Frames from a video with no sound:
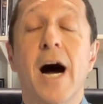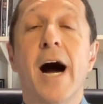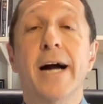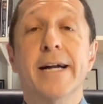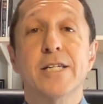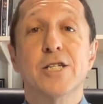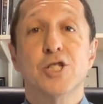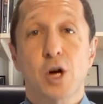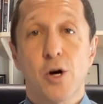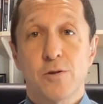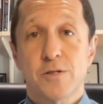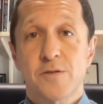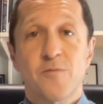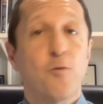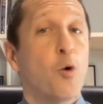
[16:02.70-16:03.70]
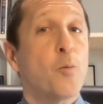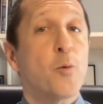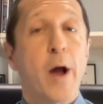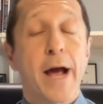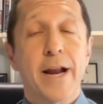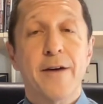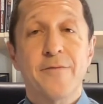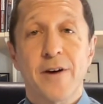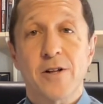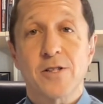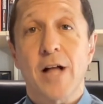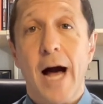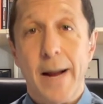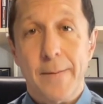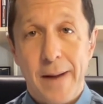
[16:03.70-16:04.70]
Dahani Jones, former NFL
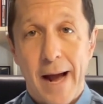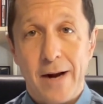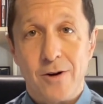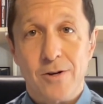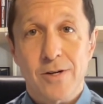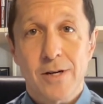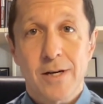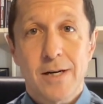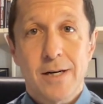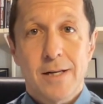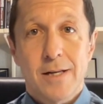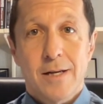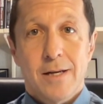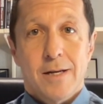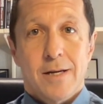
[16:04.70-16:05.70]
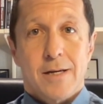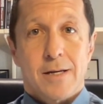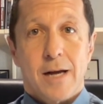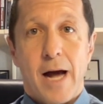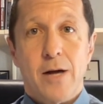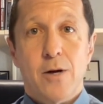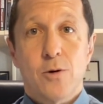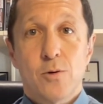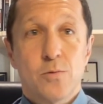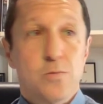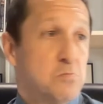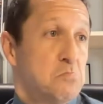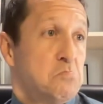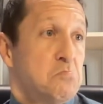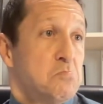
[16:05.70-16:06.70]
linebacker, guy
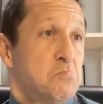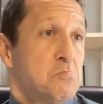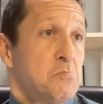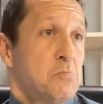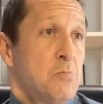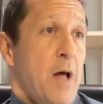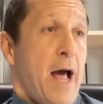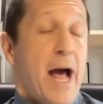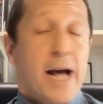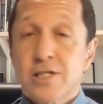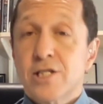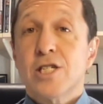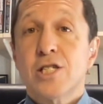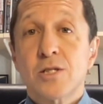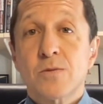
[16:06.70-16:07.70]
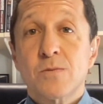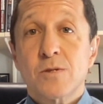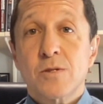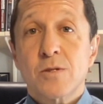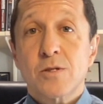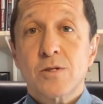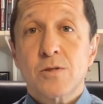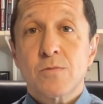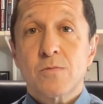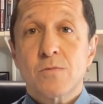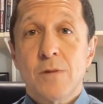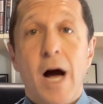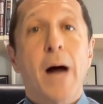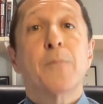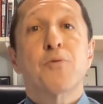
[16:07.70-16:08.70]
who has this
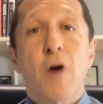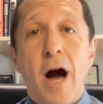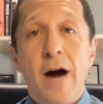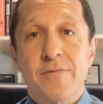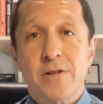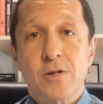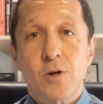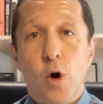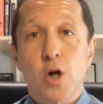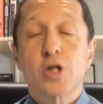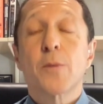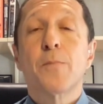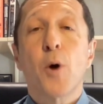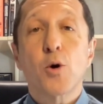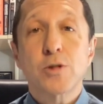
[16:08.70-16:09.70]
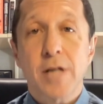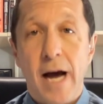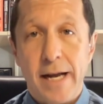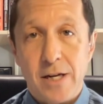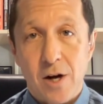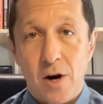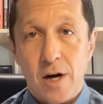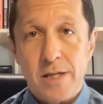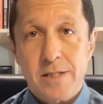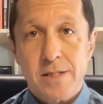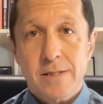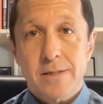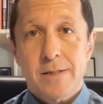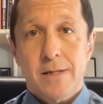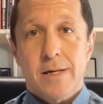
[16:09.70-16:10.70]
nonprofit called the Bowtie
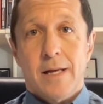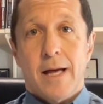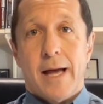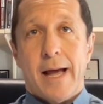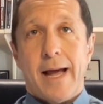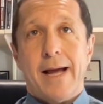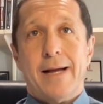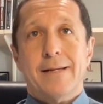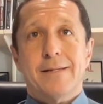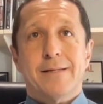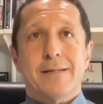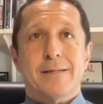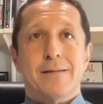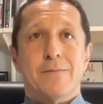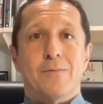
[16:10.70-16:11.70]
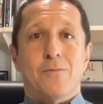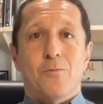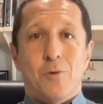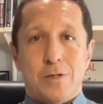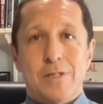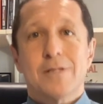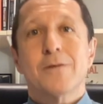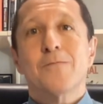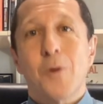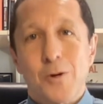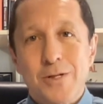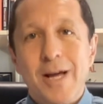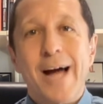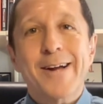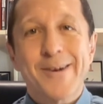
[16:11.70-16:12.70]
Cause. And what the
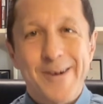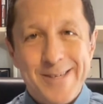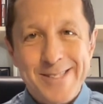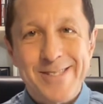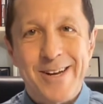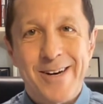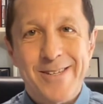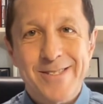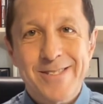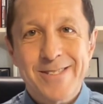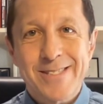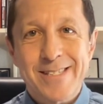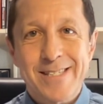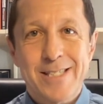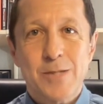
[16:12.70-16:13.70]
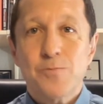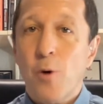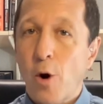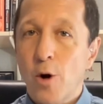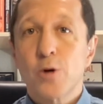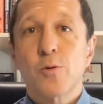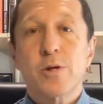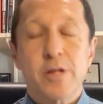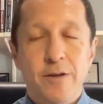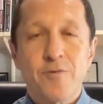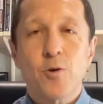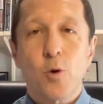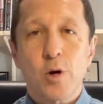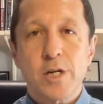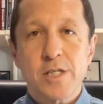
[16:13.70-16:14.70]
Bowtie Cause does is partner with
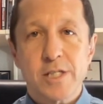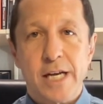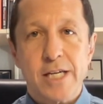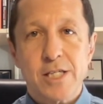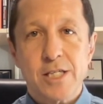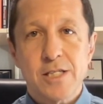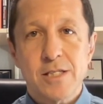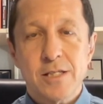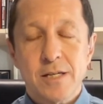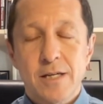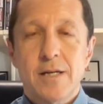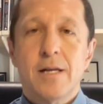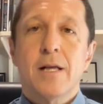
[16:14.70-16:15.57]
different organizations